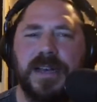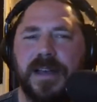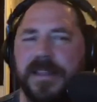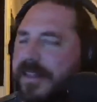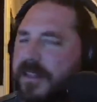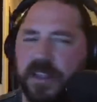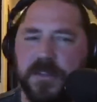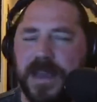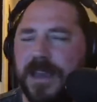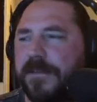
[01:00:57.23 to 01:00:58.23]
I think they just
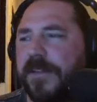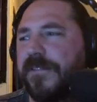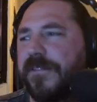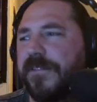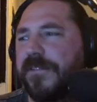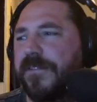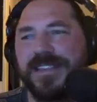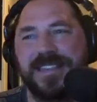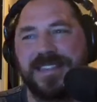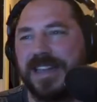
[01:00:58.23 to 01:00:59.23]
make them differently, and
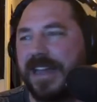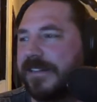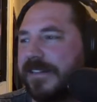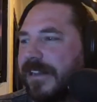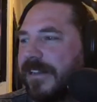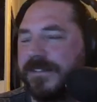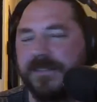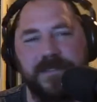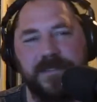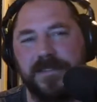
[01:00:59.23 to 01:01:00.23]

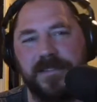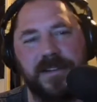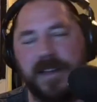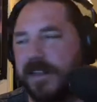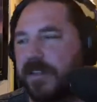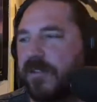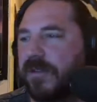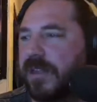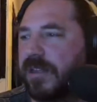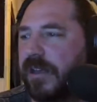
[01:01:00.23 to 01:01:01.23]
I just don't
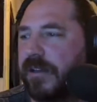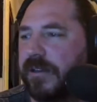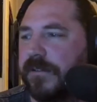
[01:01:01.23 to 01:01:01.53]
get scared.